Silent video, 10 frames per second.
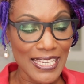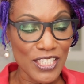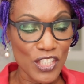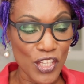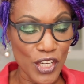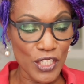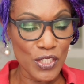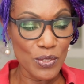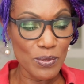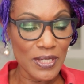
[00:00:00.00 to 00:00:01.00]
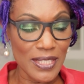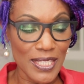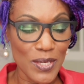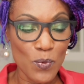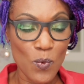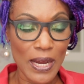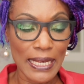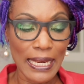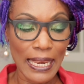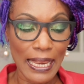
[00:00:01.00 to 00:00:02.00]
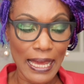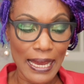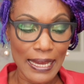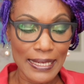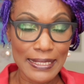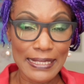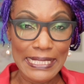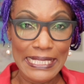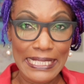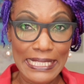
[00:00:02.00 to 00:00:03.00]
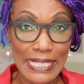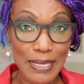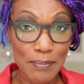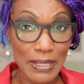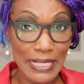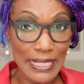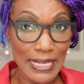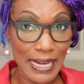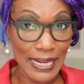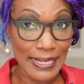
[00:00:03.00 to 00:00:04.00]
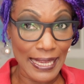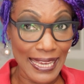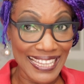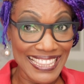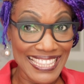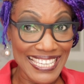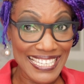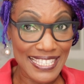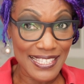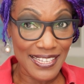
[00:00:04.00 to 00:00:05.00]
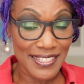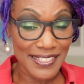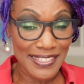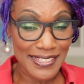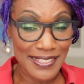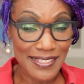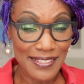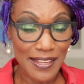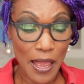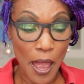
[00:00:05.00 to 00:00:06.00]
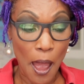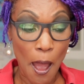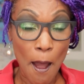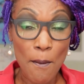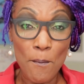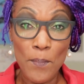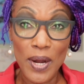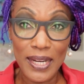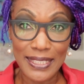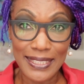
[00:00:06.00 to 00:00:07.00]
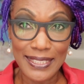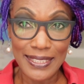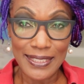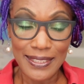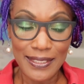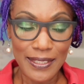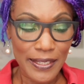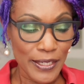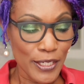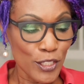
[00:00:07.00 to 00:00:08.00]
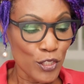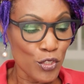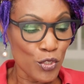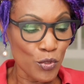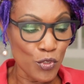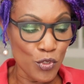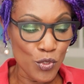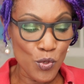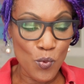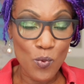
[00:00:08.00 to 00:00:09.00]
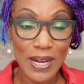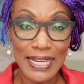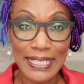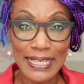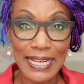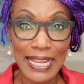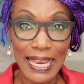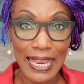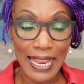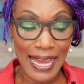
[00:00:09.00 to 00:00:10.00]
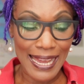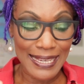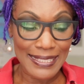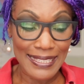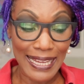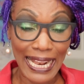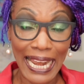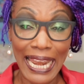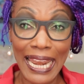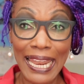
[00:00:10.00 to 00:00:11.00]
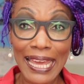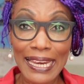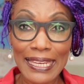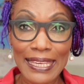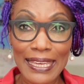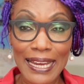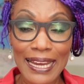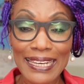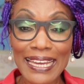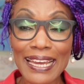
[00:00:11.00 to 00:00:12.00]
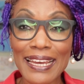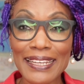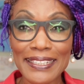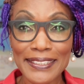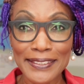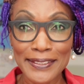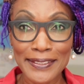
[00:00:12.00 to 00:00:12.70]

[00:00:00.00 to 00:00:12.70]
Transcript: is not to see what lies dimly at a distance, but to do what lies clearly at hand.